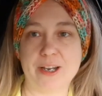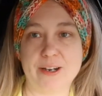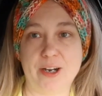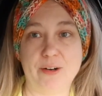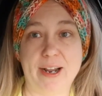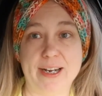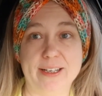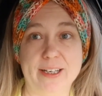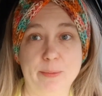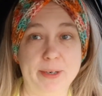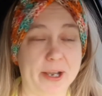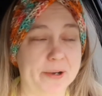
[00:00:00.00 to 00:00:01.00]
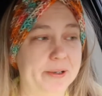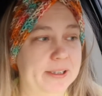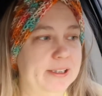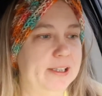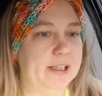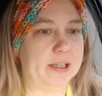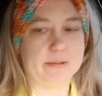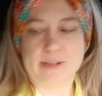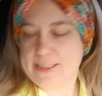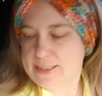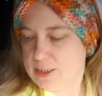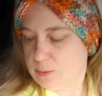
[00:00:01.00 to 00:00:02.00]
Alright, here we go. The
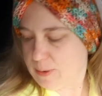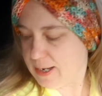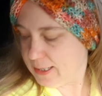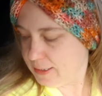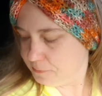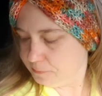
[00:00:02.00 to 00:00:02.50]
rest of the way.